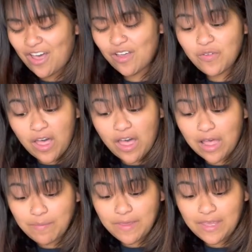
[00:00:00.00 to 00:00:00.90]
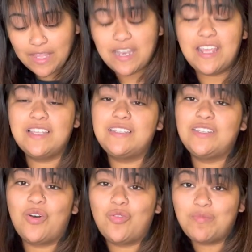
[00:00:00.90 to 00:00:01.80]
of a hobby it is
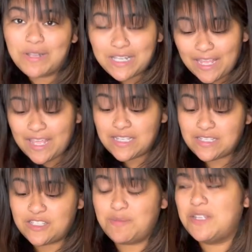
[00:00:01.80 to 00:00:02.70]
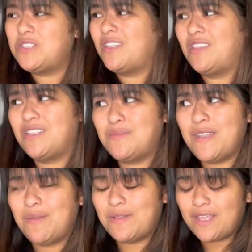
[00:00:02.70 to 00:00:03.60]
to own plants, especially this
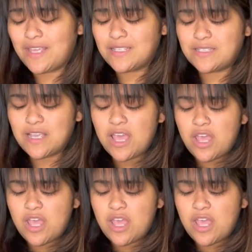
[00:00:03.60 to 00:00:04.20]
many plants.